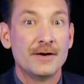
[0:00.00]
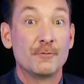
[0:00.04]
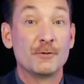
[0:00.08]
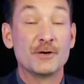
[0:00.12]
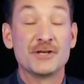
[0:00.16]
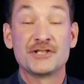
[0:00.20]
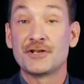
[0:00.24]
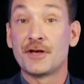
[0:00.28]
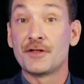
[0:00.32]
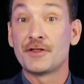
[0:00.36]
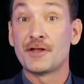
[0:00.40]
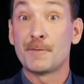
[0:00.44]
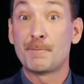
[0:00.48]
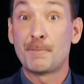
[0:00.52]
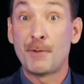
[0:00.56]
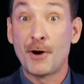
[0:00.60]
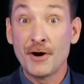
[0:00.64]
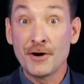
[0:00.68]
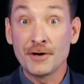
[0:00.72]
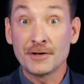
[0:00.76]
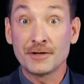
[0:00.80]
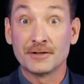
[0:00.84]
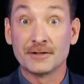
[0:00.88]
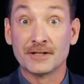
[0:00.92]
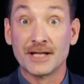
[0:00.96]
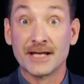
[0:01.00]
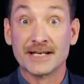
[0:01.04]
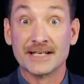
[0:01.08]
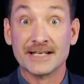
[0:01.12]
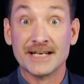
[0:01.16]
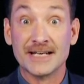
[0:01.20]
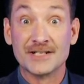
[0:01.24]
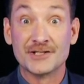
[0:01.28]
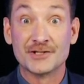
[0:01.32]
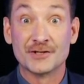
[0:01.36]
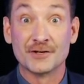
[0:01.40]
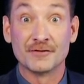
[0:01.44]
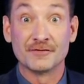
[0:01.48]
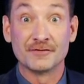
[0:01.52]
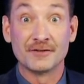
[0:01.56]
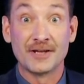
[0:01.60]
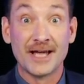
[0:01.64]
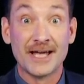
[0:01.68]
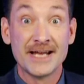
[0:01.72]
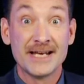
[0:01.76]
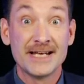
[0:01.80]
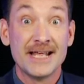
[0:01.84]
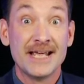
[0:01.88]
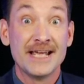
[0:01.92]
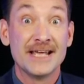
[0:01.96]
We saw their particle-like nature of
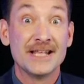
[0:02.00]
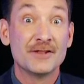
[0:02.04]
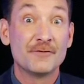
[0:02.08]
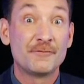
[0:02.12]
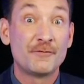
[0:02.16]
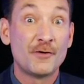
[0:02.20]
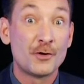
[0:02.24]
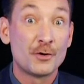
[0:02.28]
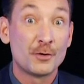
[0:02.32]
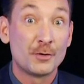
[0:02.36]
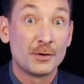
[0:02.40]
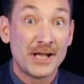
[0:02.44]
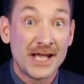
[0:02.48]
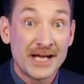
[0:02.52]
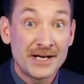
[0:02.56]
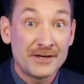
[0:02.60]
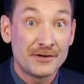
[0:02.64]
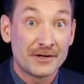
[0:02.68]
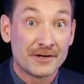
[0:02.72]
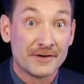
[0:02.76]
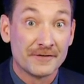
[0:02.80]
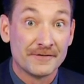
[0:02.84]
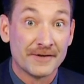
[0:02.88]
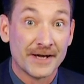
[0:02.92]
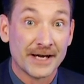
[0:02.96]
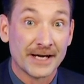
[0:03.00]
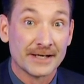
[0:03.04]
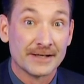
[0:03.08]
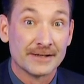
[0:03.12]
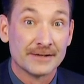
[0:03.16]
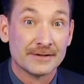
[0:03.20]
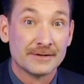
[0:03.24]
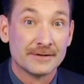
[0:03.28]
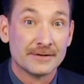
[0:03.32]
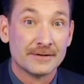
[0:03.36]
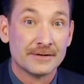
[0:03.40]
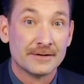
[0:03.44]
light in the photoelectric effect.